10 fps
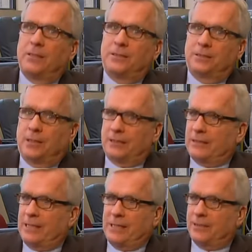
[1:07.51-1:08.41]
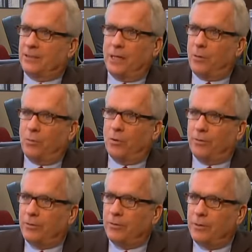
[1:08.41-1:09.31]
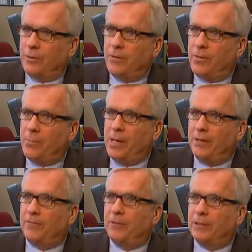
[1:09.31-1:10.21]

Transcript: such that it's not worth the benefit?